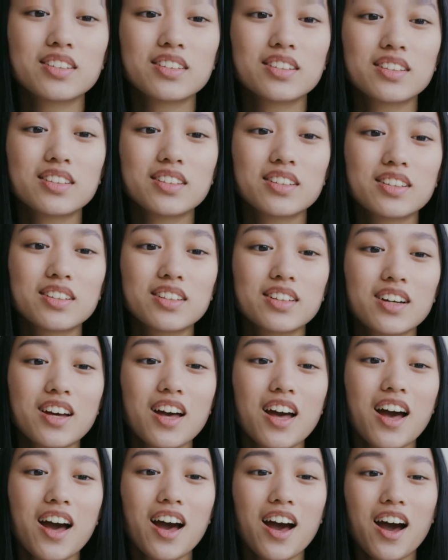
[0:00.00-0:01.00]
Is it the
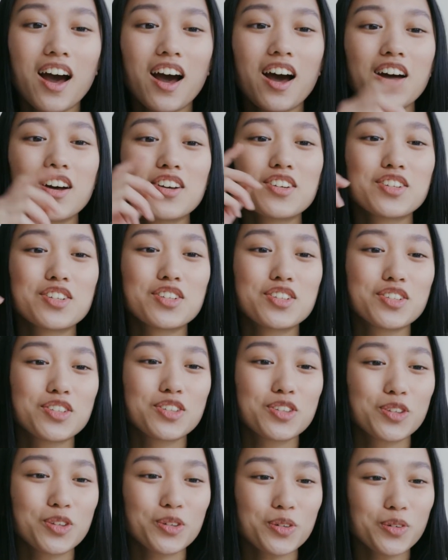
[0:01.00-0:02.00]
comparison because you're on
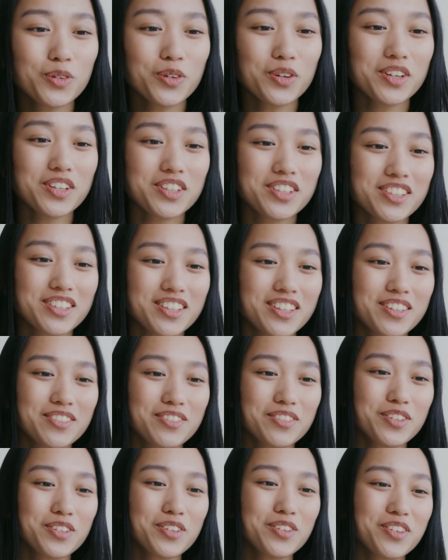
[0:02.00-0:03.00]
social media
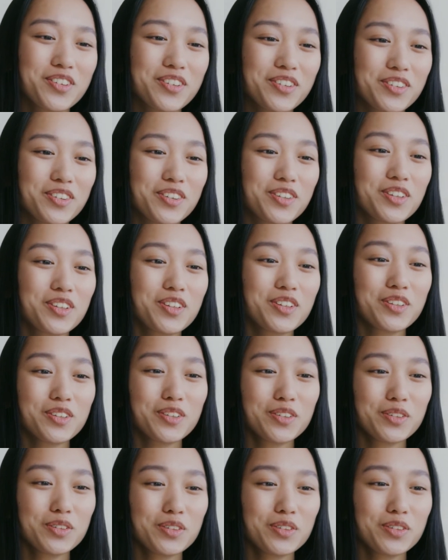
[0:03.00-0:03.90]
a lot? Well, if you